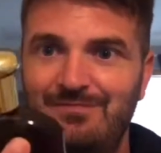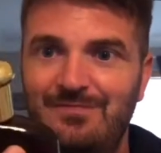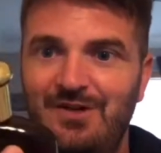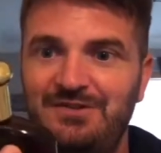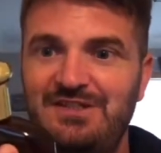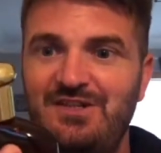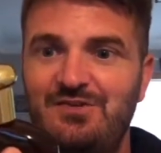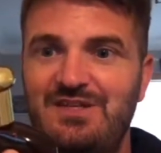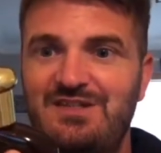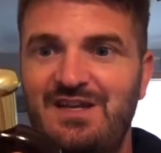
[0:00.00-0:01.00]
I did
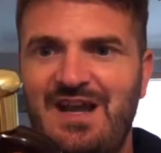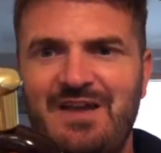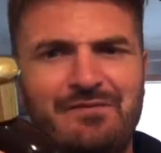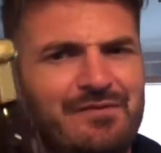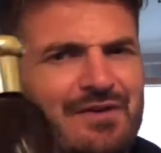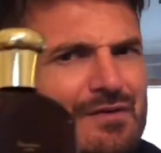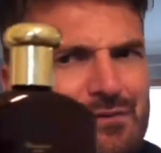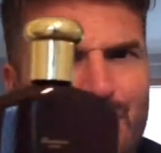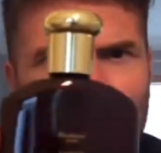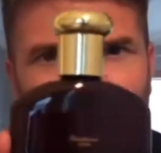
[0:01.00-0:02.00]
notice they had three or
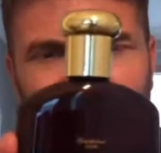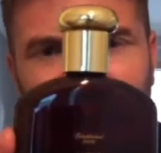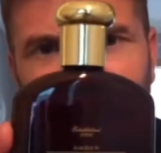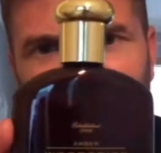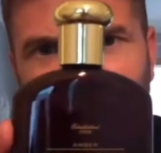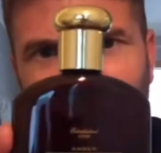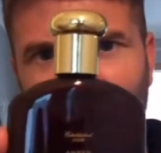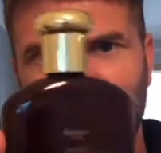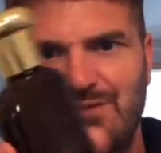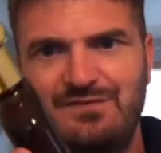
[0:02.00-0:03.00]
four of these on the
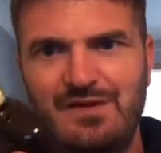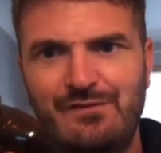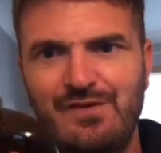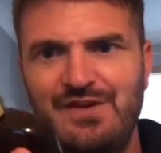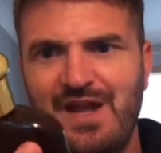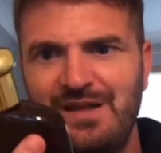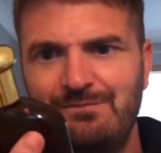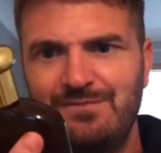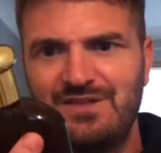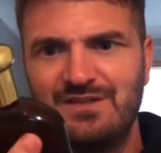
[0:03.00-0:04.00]
shelves with different
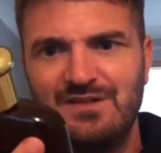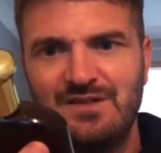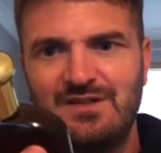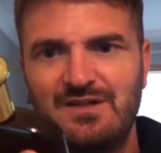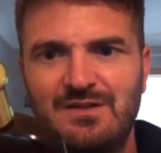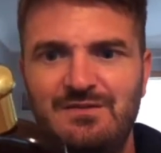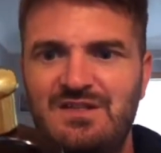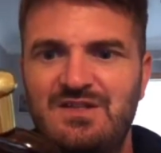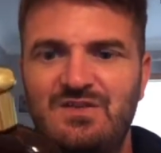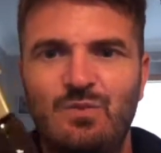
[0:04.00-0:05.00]
names. This
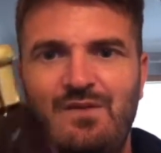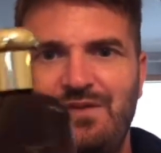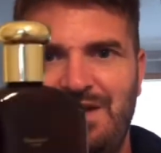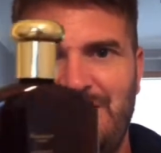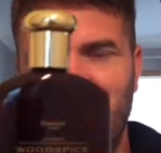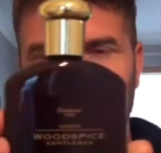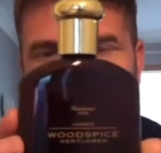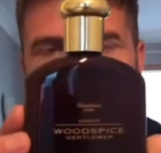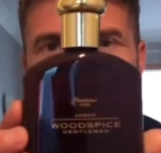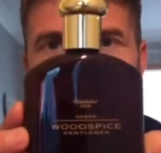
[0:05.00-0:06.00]
is the one that interests
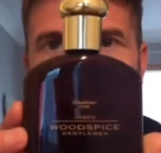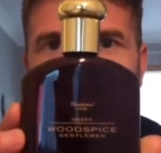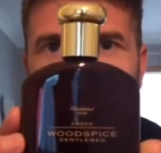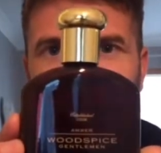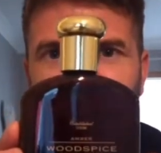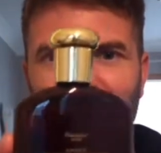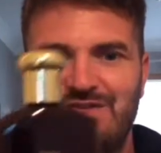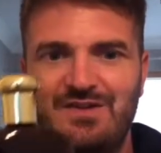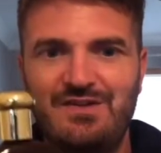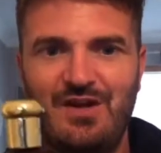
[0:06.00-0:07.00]
me the most because of
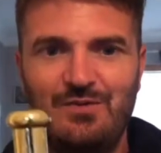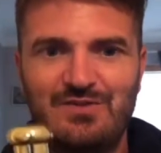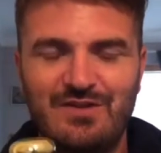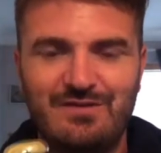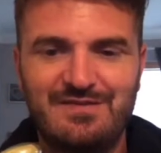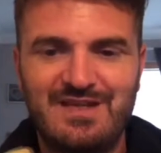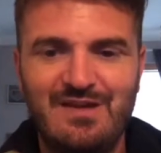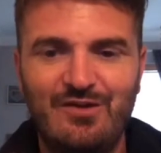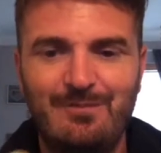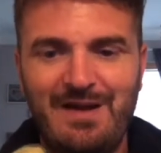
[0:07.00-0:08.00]
the notes that I see
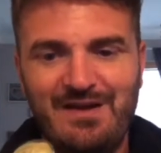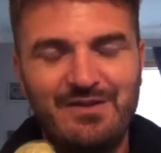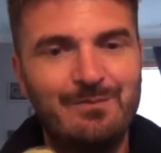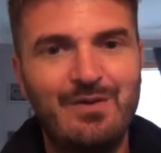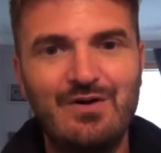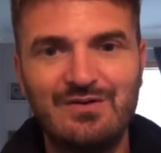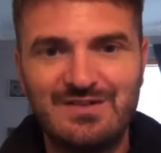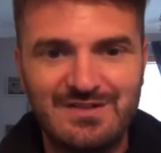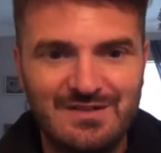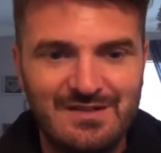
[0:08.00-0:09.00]
on the back of the
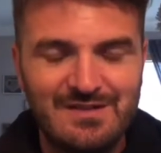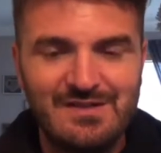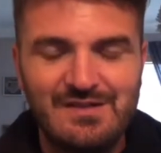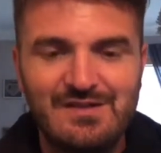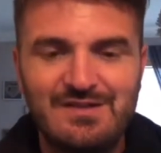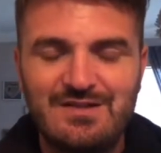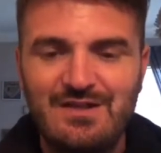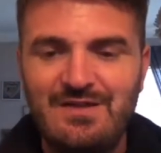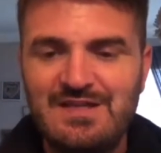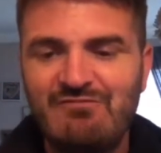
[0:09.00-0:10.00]
box. So
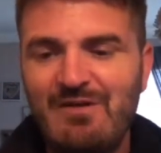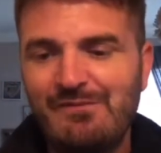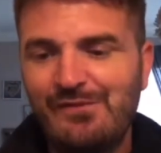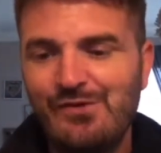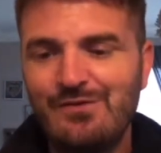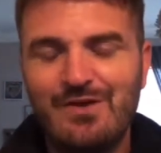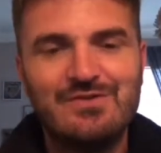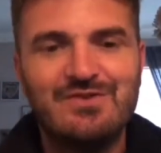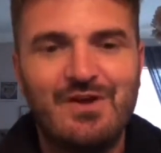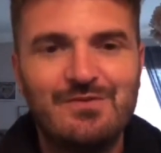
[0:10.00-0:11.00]
let's run through those
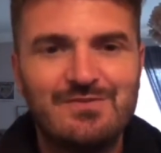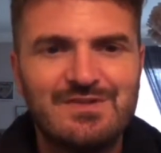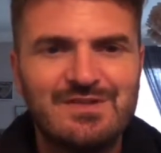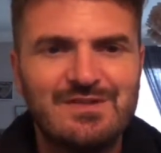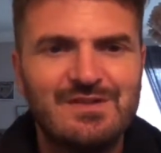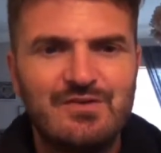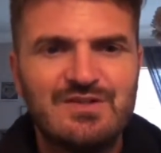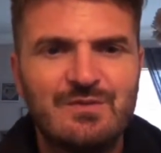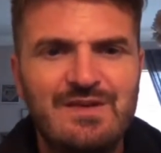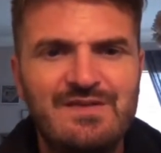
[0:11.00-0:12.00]
notes.
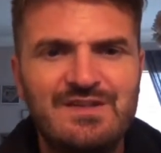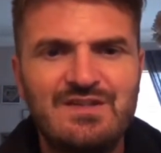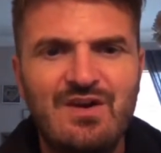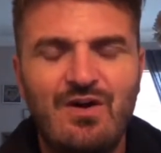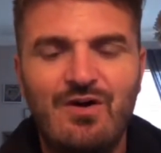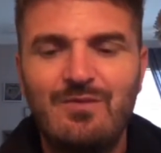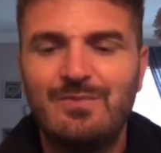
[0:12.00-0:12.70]
So in the top,